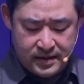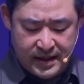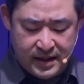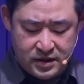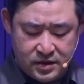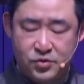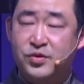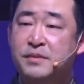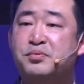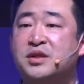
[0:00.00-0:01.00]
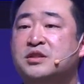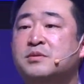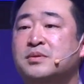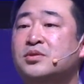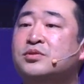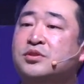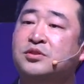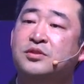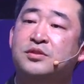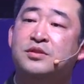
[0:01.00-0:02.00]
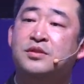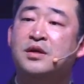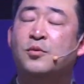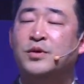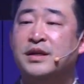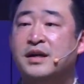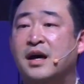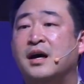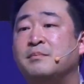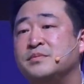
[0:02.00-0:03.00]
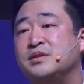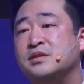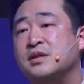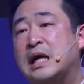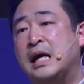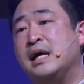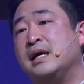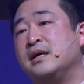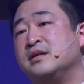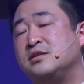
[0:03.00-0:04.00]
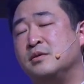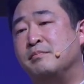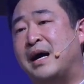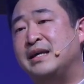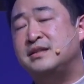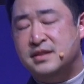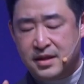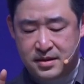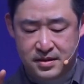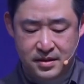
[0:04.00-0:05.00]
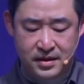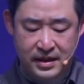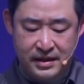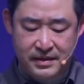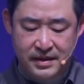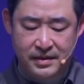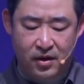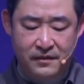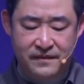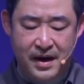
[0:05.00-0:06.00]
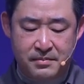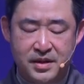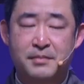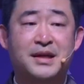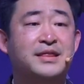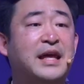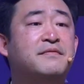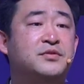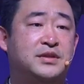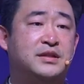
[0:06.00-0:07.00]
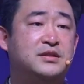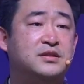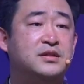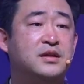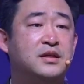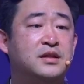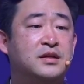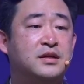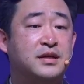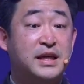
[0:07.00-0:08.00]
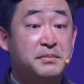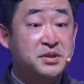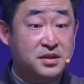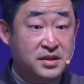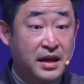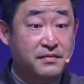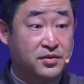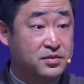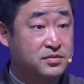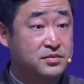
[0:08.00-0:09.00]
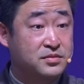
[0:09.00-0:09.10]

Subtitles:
These three principles, when it comes to mindset in our family about thankfulness, keeps us thankful.